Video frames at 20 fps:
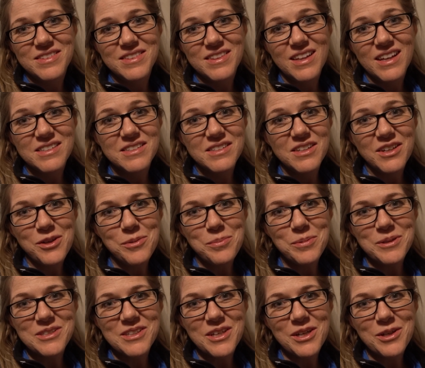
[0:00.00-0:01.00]
And that's the
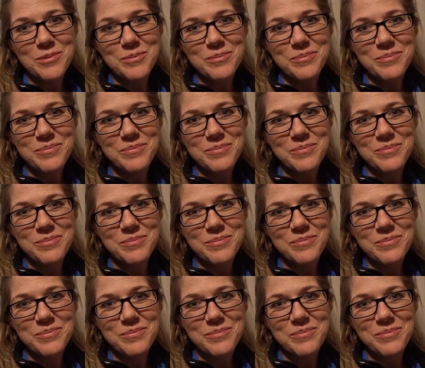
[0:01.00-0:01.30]
Cooper Scoop.